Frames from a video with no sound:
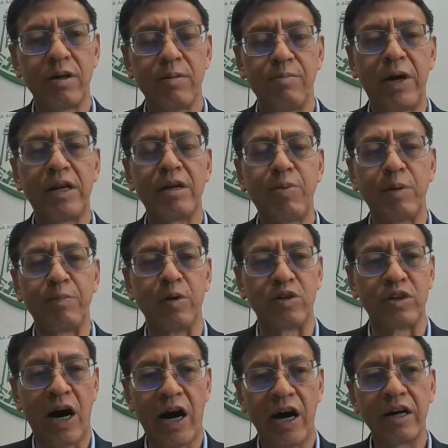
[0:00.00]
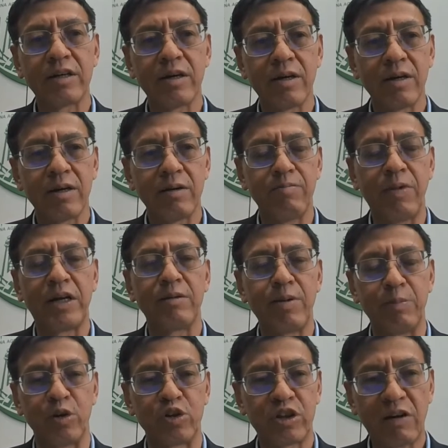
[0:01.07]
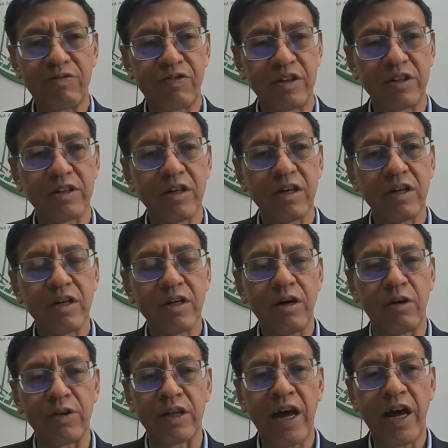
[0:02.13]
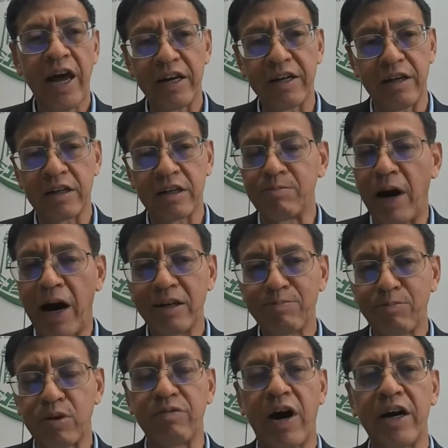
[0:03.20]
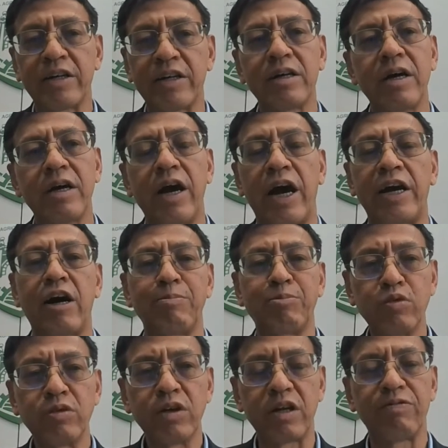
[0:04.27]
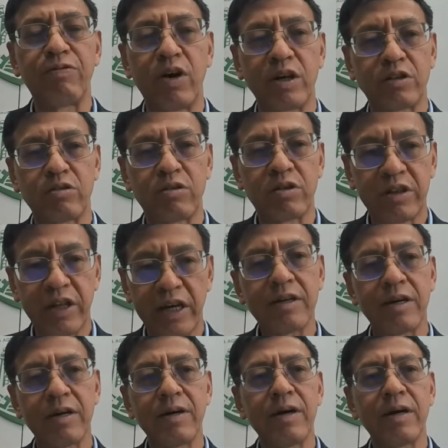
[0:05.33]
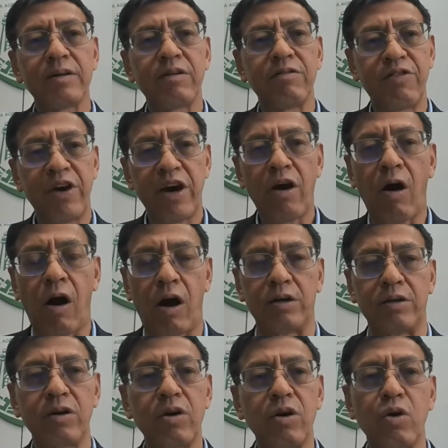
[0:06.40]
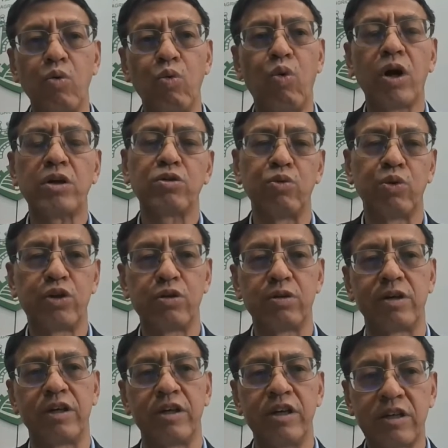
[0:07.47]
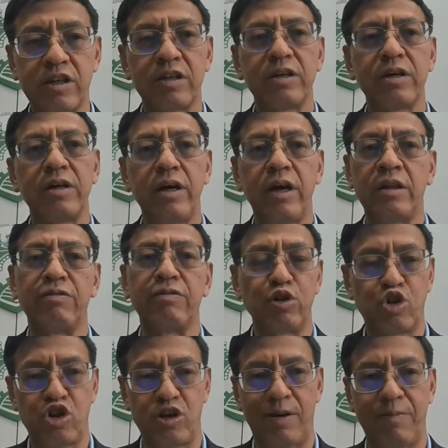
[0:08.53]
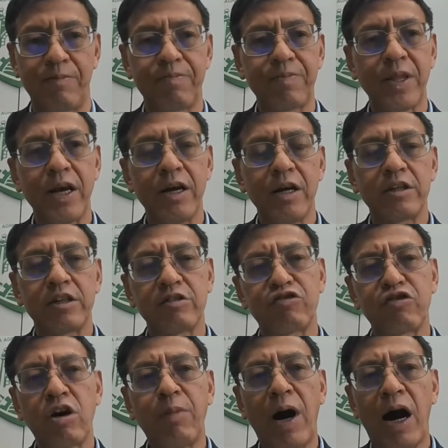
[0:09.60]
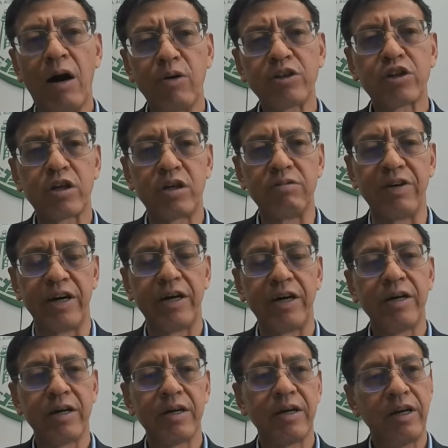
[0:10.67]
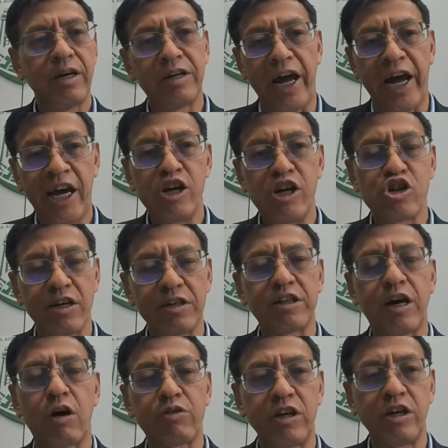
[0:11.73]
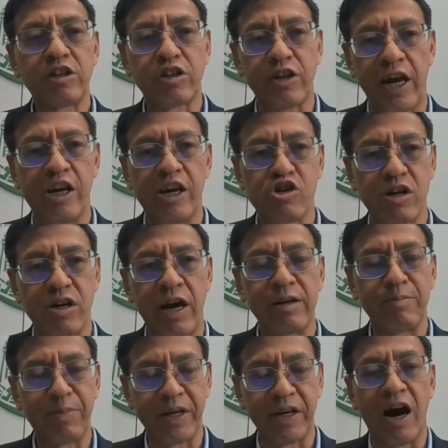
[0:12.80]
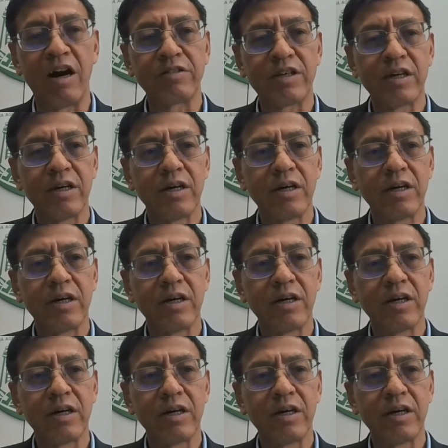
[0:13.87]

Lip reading: Many people died, many people suffered. On the other hand, it might provide an opportunity for us to think very hard what we should eat in the future. Just from our survey in Asia, Southeast Asia and beyond,